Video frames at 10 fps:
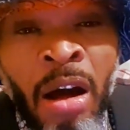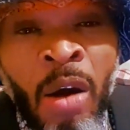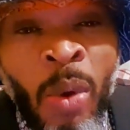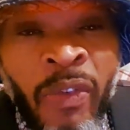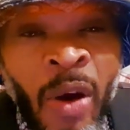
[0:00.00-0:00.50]

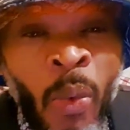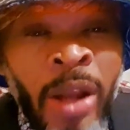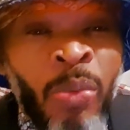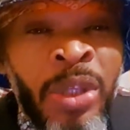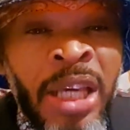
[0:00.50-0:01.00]
However,
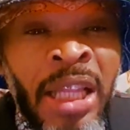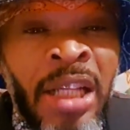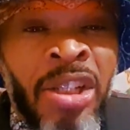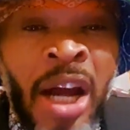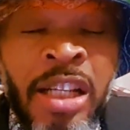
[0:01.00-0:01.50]
when we get a
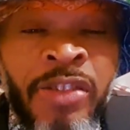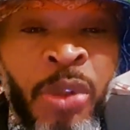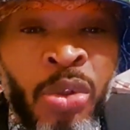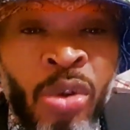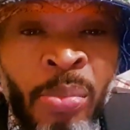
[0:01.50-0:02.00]
chance we
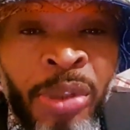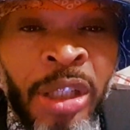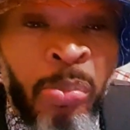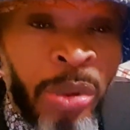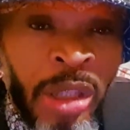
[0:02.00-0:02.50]
do
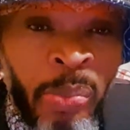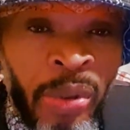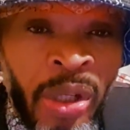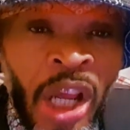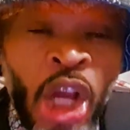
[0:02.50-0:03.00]
something,
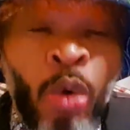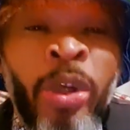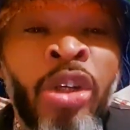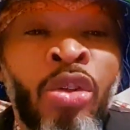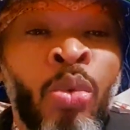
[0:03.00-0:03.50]
people, we
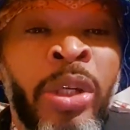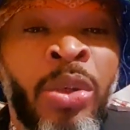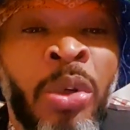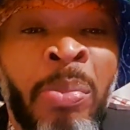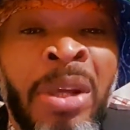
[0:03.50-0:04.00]
do it
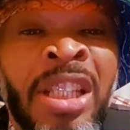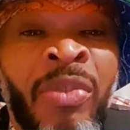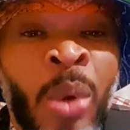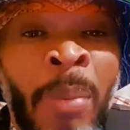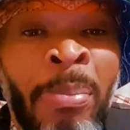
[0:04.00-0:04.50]
to the best
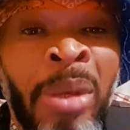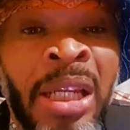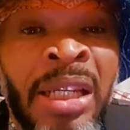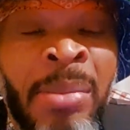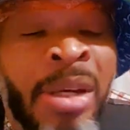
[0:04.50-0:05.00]
of our
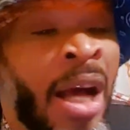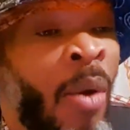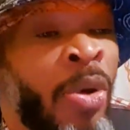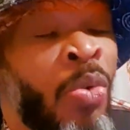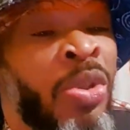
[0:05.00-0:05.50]
ability
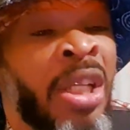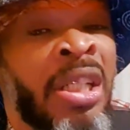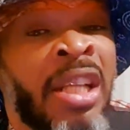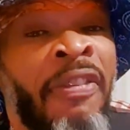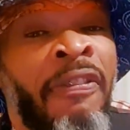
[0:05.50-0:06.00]
because we know say
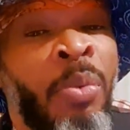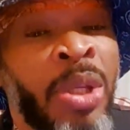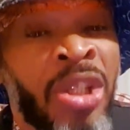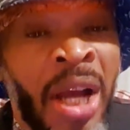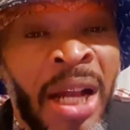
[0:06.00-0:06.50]
this a free
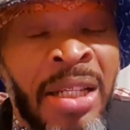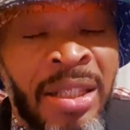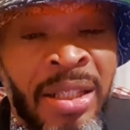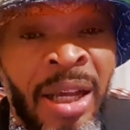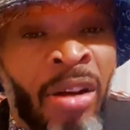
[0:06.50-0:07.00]

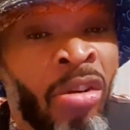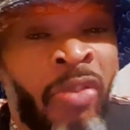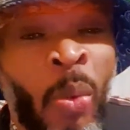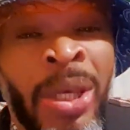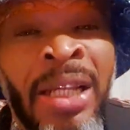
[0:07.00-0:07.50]
chance. And enough
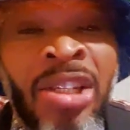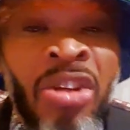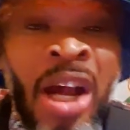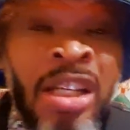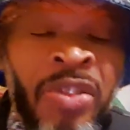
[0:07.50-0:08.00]
we get the
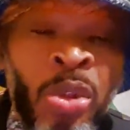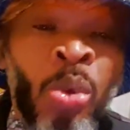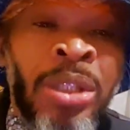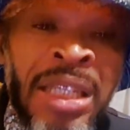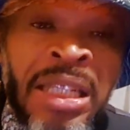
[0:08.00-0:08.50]
chance we do
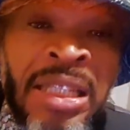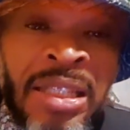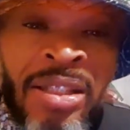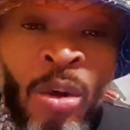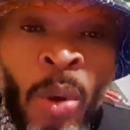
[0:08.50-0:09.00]
things.
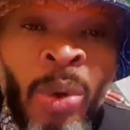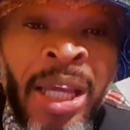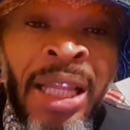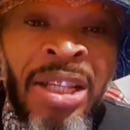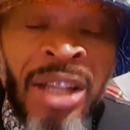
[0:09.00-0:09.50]
So when we
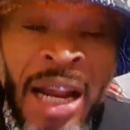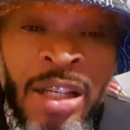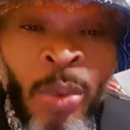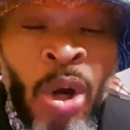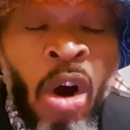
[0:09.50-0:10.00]
get a
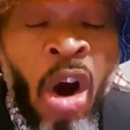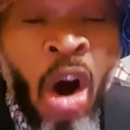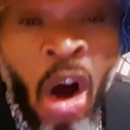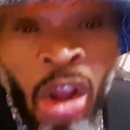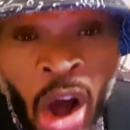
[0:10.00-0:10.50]
chance, we go
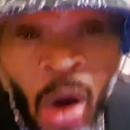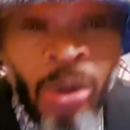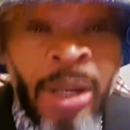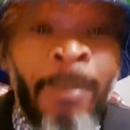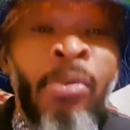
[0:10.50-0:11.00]
all
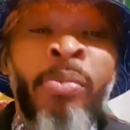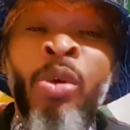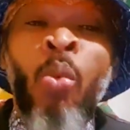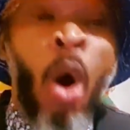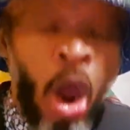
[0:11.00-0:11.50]
out and boom
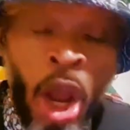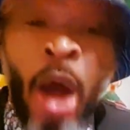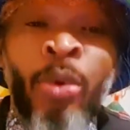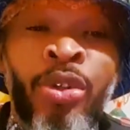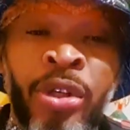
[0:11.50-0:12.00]
the wall
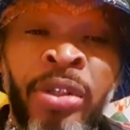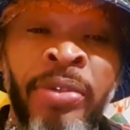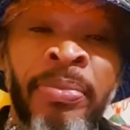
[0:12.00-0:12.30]
out.